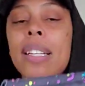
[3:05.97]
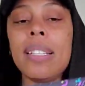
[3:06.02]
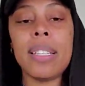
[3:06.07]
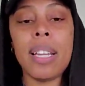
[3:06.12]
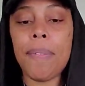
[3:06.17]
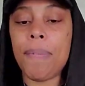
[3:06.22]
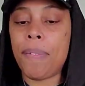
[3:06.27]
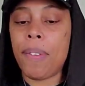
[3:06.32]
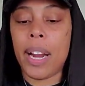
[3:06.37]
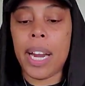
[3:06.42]

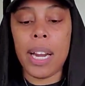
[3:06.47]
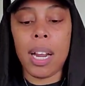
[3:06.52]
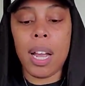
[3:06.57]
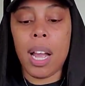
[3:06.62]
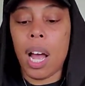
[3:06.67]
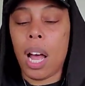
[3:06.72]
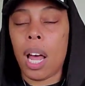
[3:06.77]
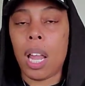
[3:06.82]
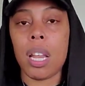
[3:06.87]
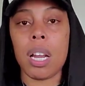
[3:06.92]
different
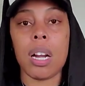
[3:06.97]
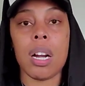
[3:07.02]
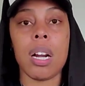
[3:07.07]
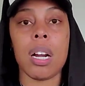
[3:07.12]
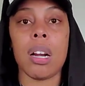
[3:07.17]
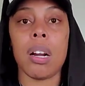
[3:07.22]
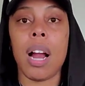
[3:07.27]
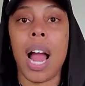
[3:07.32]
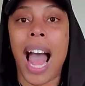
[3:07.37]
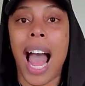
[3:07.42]

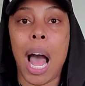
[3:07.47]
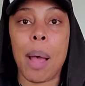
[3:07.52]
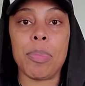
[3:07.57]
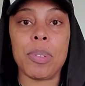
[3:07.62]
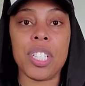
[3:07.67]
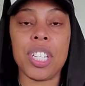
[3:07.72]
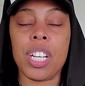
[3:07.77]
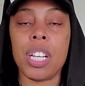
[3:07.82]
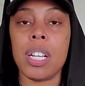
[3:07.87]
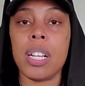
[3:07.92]
color
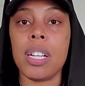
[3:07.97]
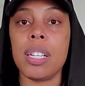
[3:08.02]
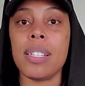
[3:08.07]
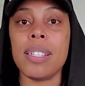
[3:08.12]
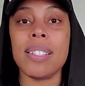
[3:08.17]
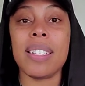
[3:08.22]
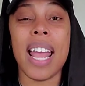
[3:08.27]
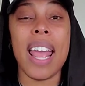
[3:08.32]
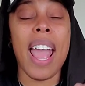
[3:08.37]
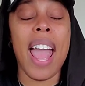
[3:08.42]

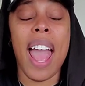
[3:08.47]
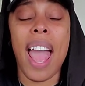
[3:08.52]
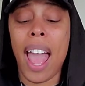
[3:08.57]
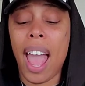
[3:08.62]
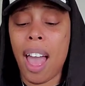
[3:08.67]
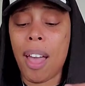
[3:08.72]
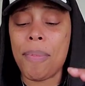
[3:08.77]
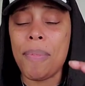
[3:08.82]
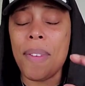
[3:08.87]
options. They have